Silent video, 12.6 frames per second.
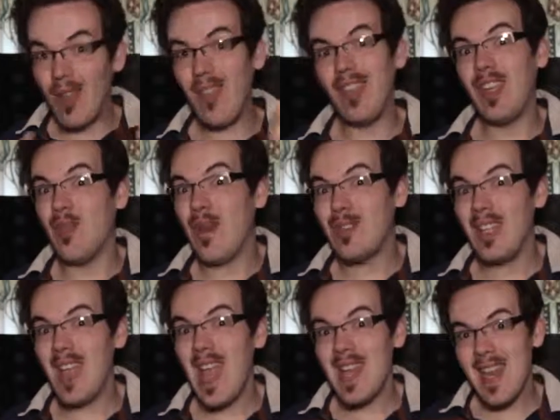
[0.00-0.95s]
so stick around to
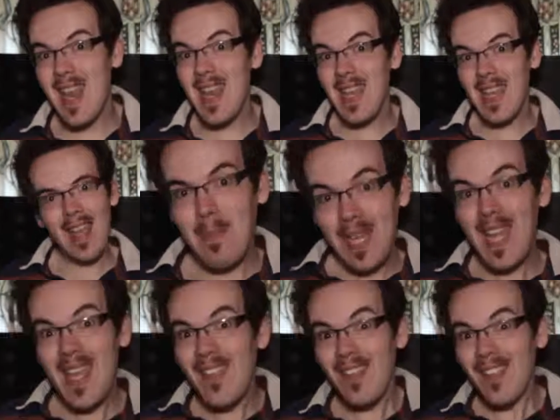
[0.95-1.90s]
the ending,
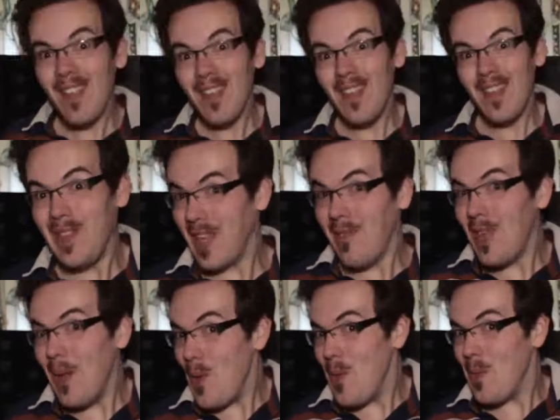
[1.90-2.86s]
please. We'll love
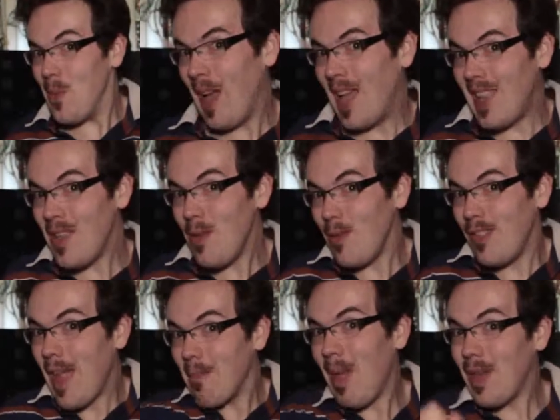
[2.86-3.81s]
you and let you
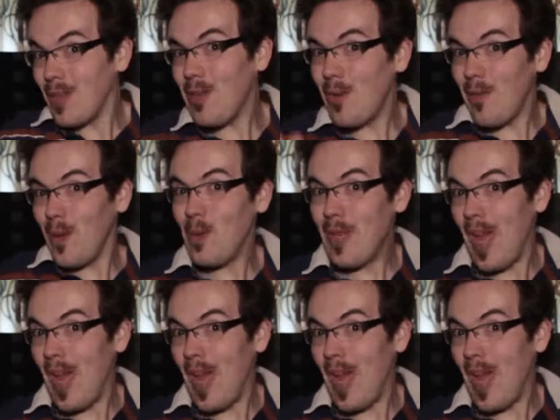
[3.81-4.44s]
stab Makoto a few